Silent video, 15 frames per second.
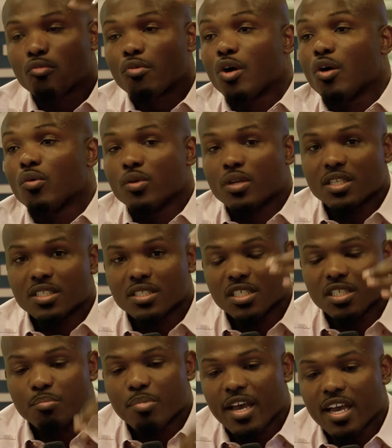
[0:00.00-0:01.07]
grow and
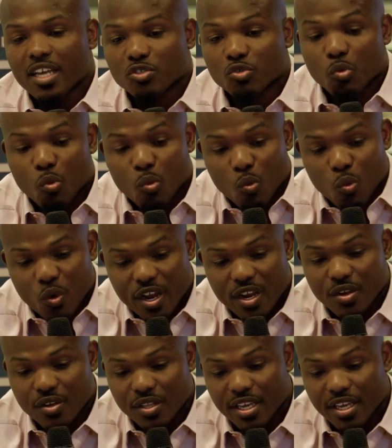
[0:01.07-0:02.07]
see past where